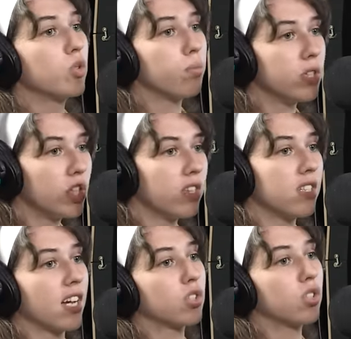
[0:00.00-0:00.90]
You appreciate the
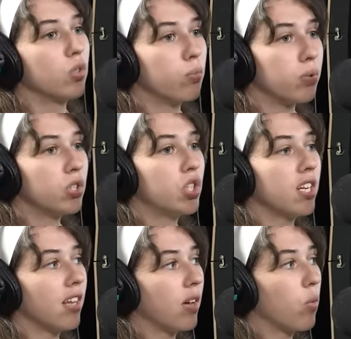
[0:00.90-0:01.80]
texture. You
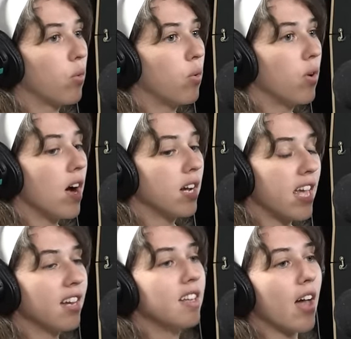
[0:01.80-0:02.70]
appreciate like a
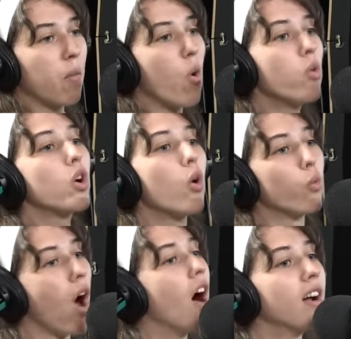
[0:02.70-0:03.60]
candy that won't go
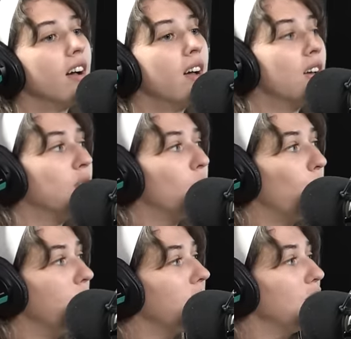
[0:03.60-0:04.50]
wrong. Mm.
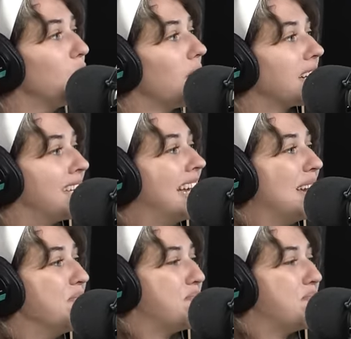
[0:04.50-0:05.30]
Will you like to eat